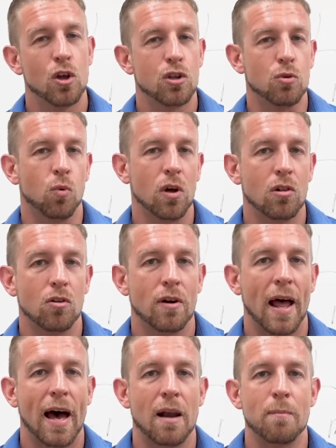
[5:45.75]
you want to learn
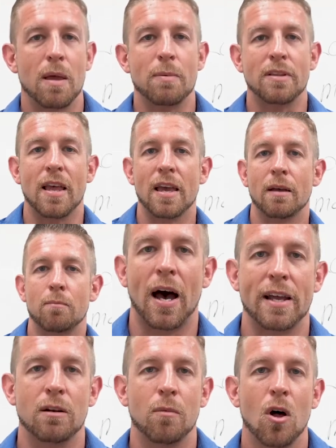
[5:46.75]
how to maybe take an
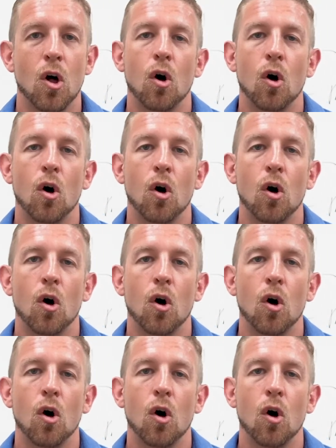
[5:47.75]
item,